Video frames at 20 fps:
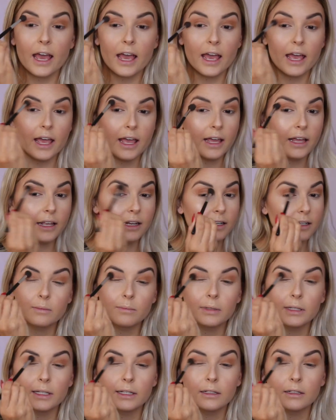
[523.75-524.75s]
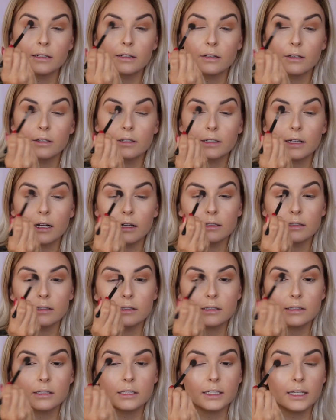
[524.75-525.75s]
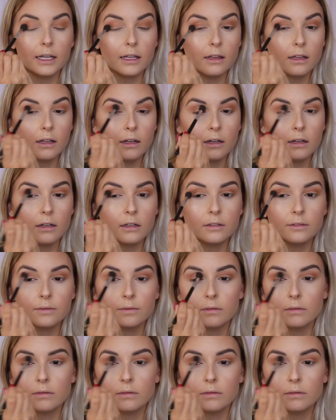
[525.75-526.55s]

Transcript: and blend those colours together.